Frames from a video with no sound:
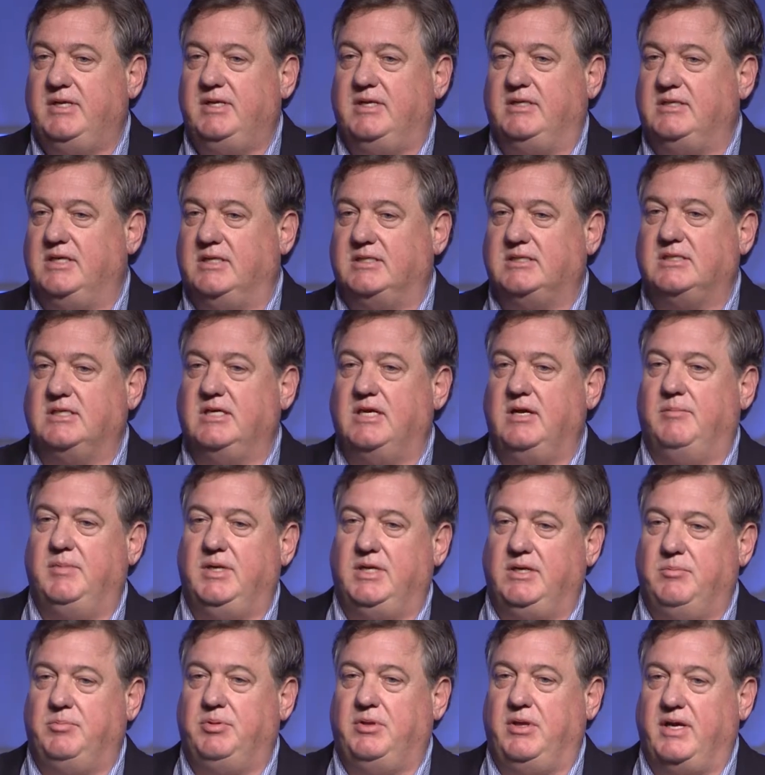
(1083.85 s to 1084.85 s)
It doesn't come
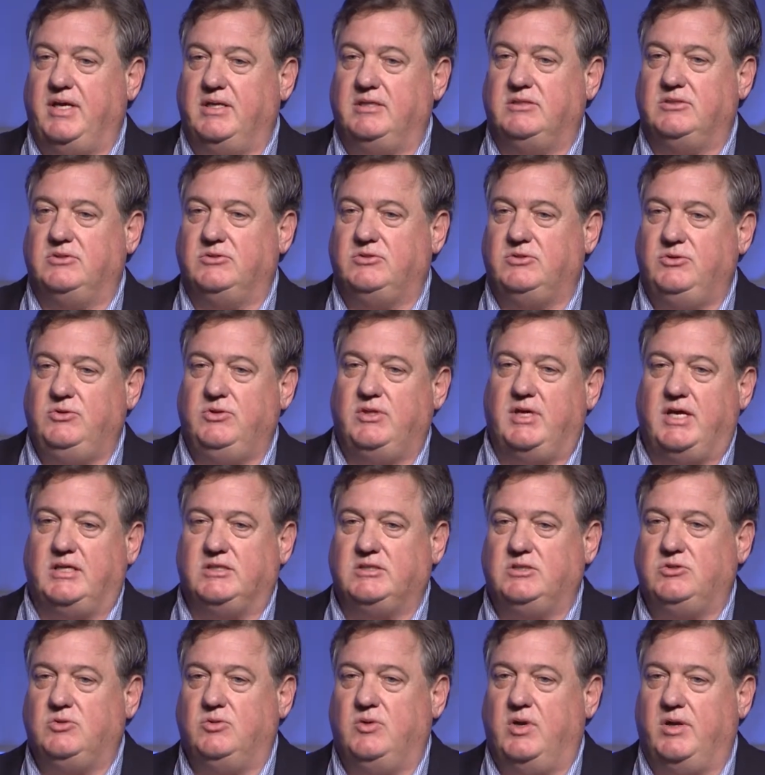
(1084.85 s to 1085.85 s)
into play until
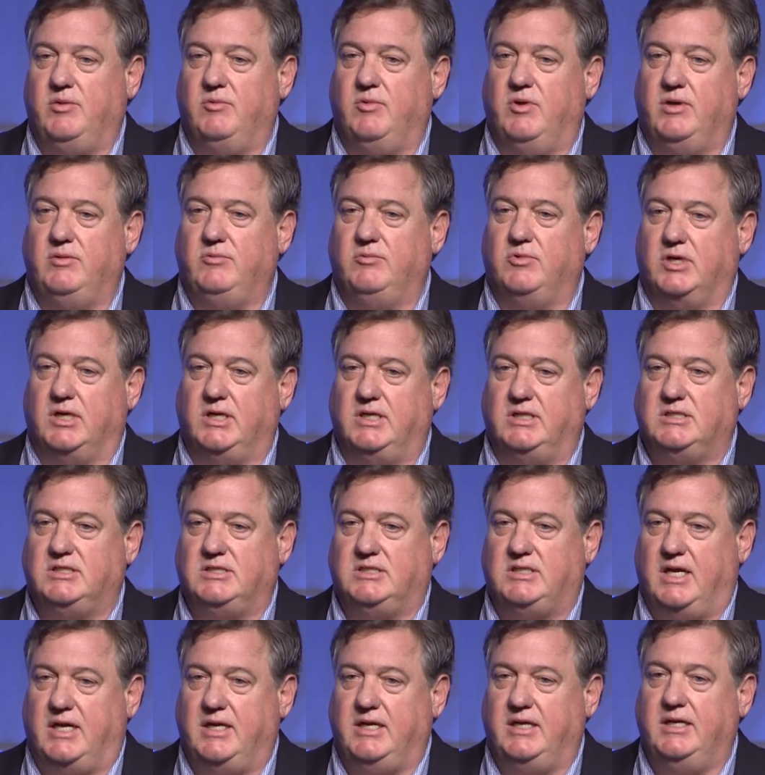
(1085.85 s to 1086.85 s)
2021. We're going to
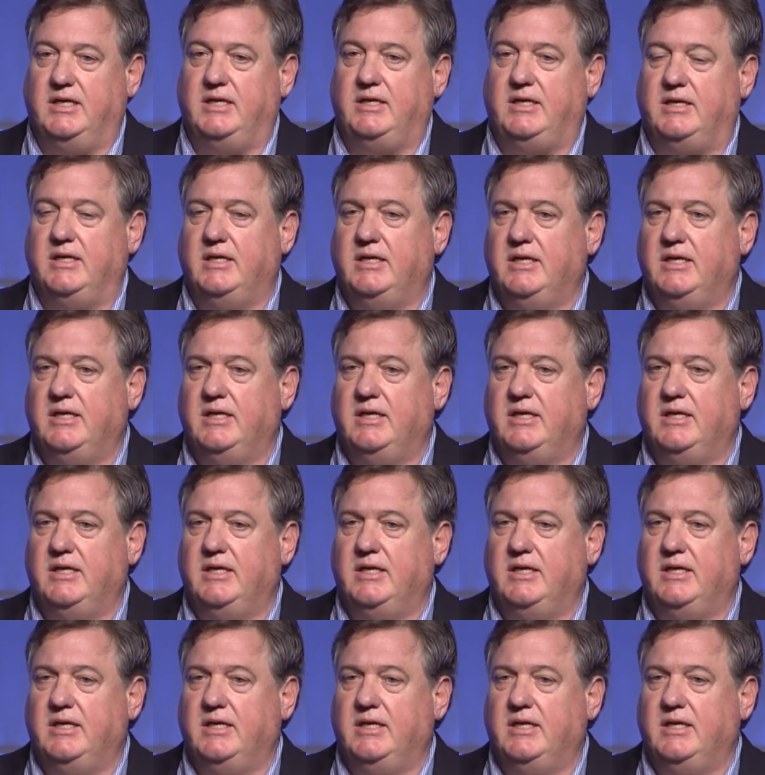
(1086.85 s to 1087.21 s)
study it.